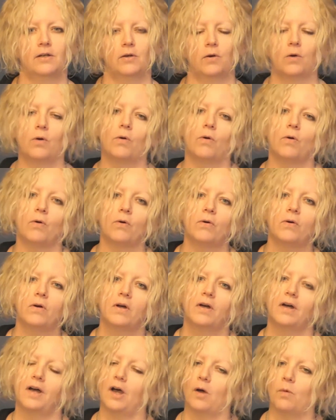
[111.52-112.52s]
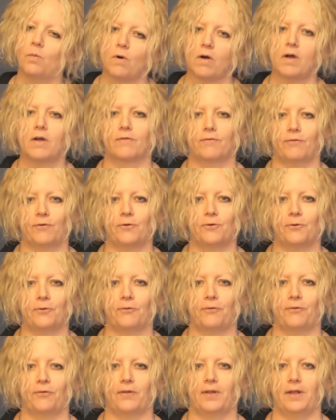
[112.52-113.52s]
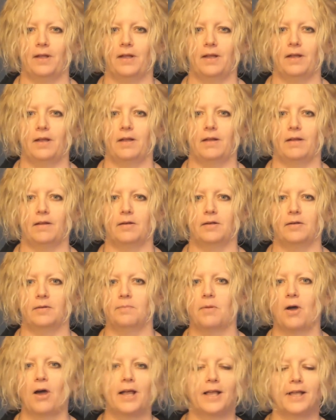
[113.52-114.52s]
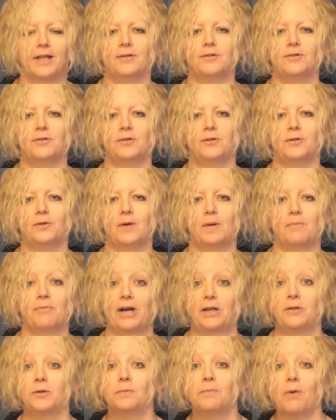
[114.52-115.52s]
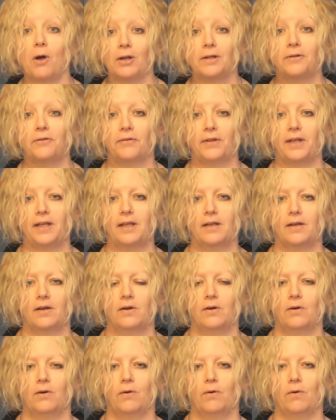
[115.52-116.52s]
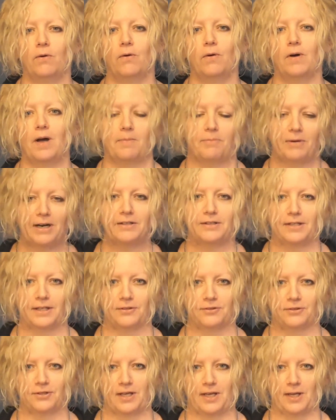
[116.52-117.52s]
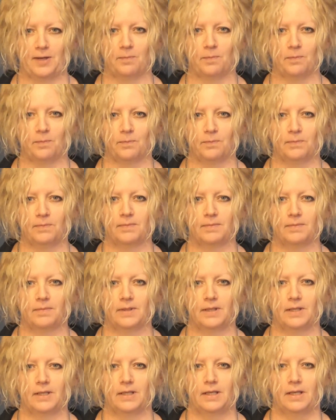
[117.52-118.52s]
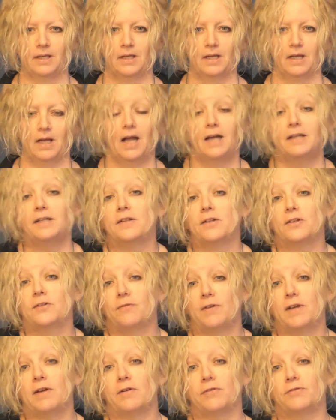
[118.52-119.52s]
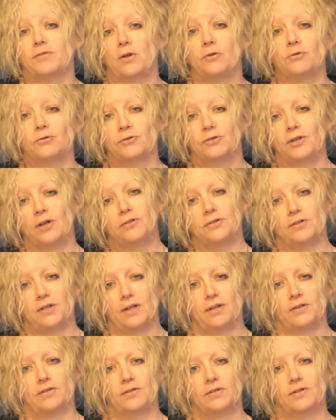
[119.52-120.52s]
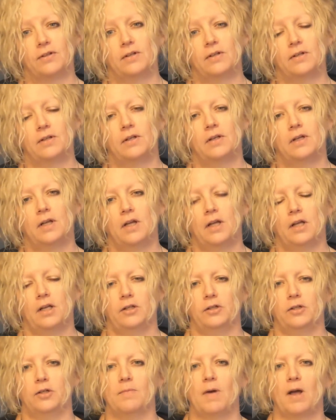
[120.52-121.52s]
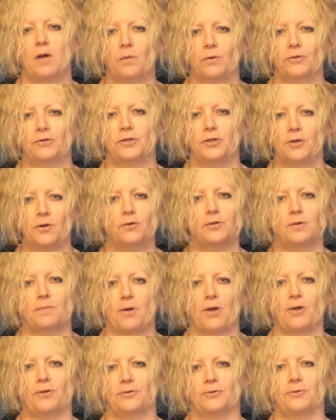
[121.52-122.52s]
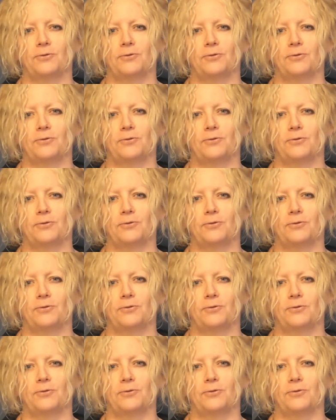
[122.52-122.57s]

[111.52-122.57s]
or a workforce in buying into a brand new policy or a branding scheme. And in the sphere of social justice, you might want to use your personal